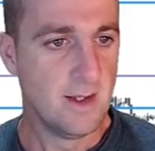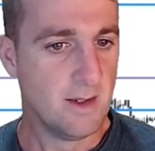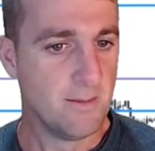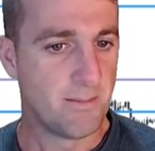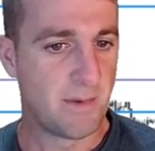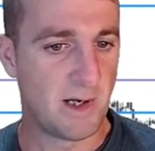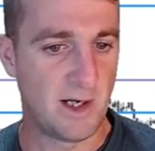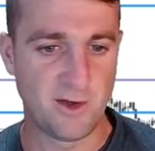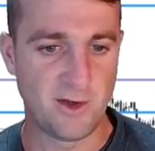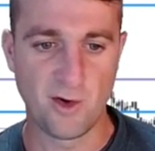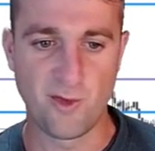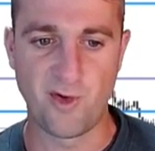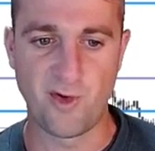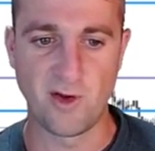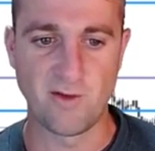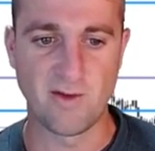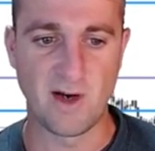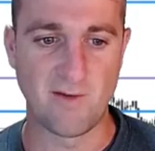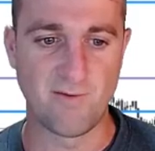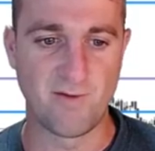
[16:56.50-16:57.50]
But I do
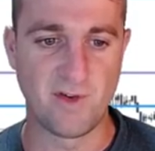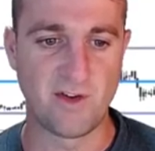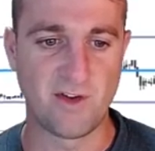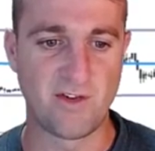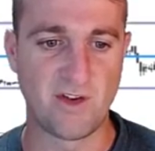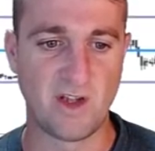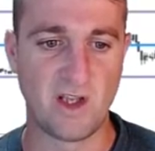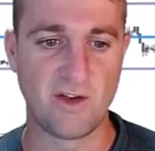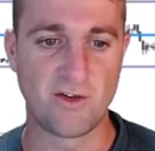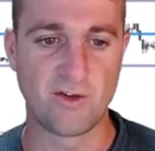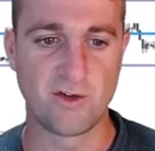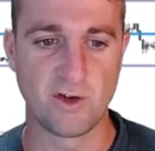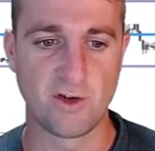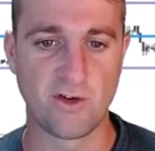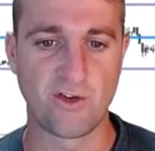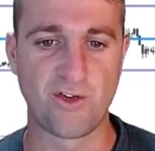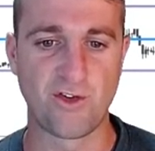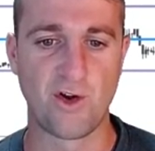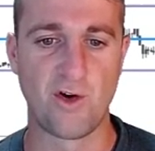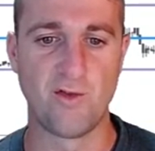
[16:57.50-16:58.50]
think that this is going
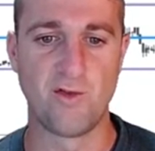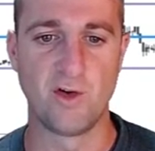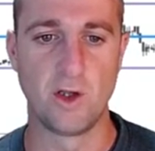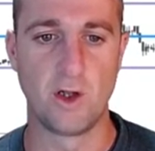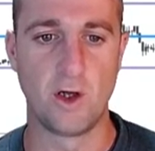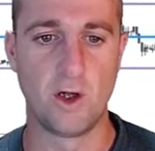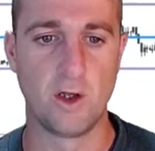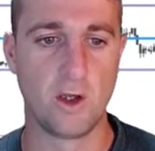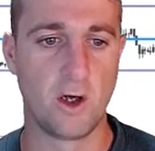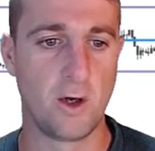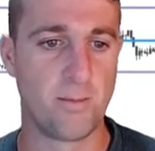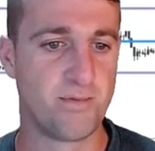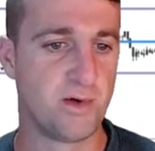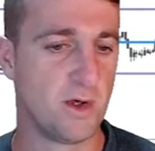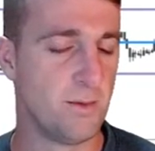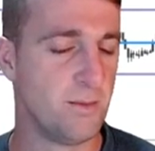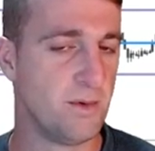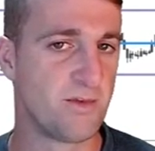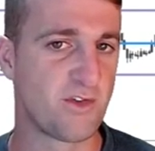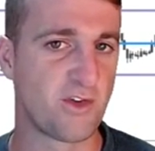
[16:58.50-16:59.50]
to solve a lot of
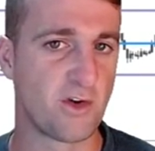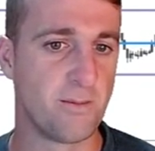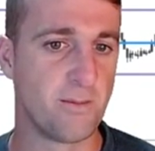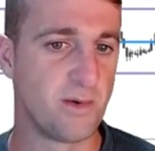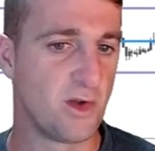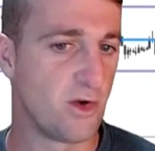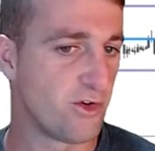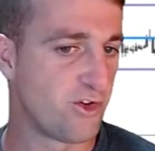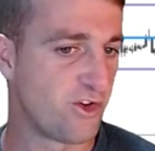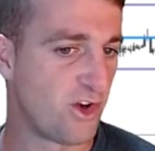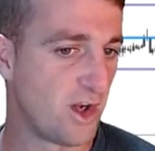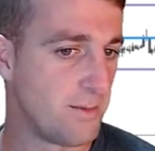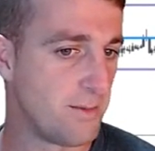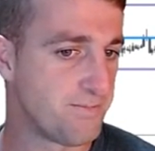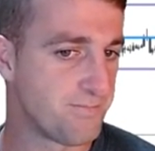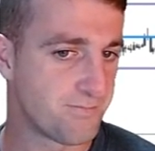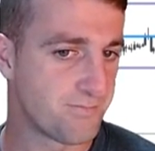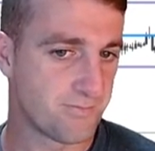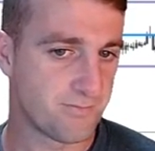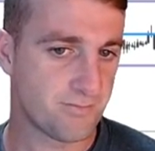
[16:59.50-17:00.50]
problems on
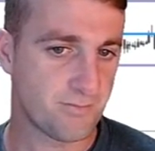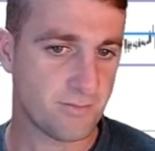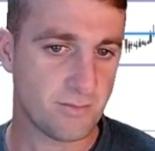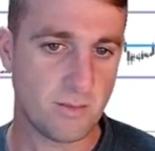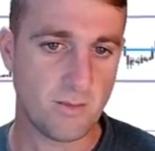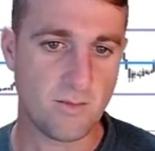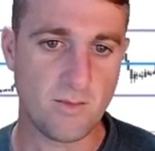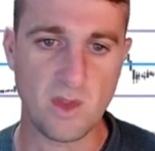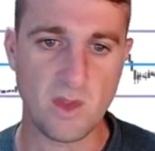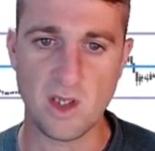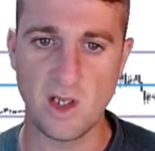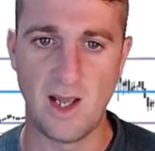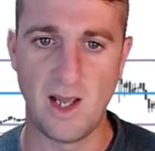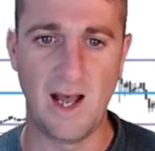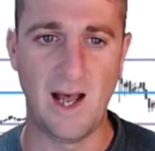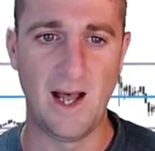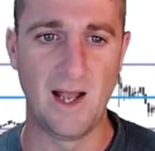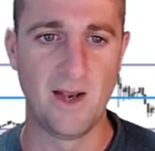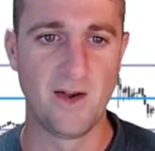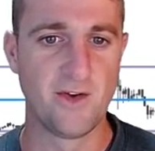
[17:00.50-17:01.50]
blockchain.
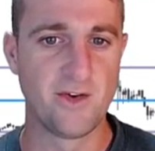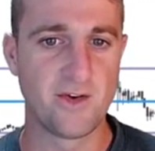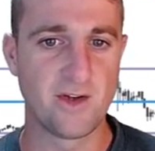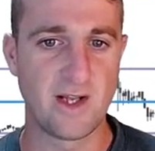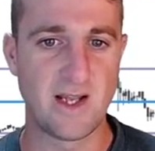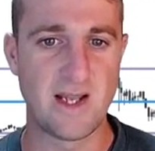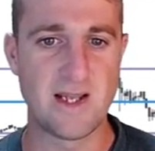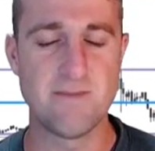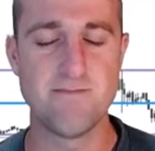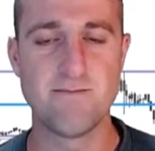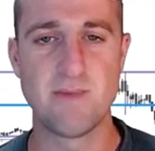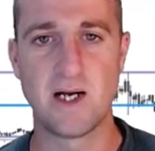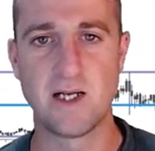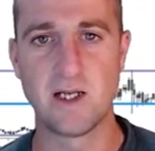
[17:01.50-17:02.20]
And in my